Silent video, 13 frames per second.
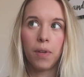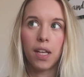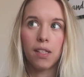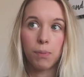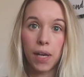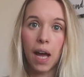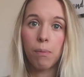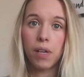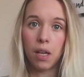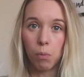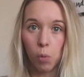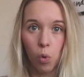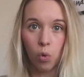It's been
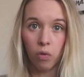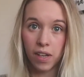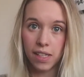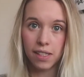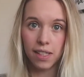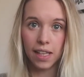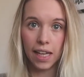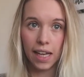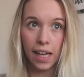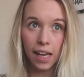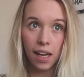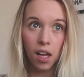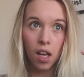happening more
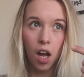recently.